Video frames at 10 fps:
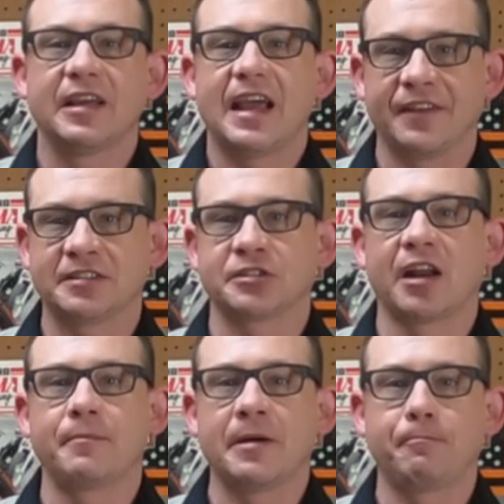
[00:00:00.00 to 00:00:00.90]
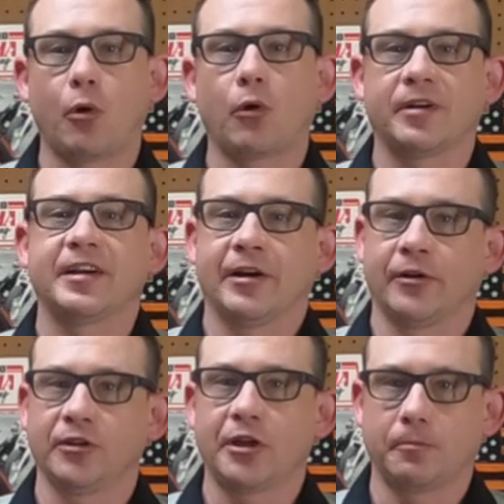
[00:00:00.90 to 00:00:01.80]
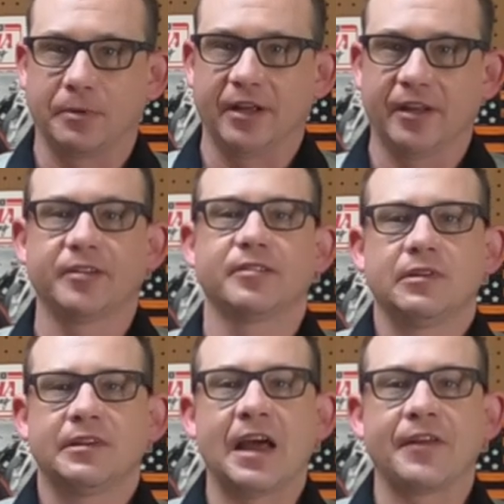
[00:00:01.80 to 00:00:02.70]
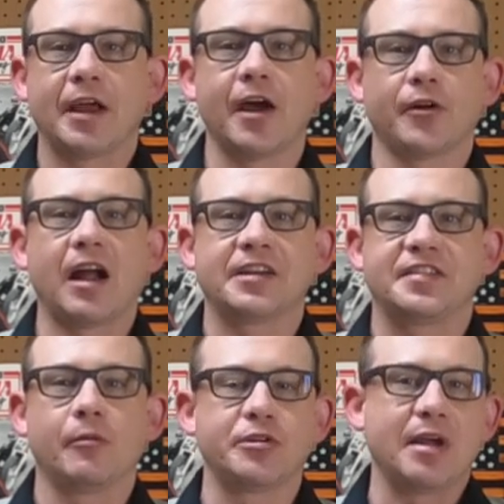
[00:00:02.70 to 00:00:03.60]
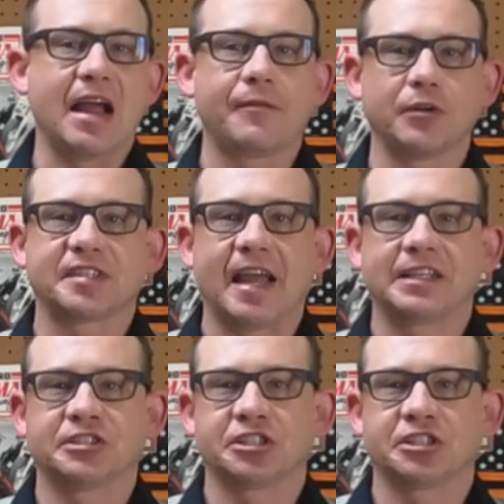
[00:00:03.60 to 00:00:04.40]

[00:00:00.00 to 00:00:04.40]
And this is going to be important here in a little bit. Now, the other idea when you have those cases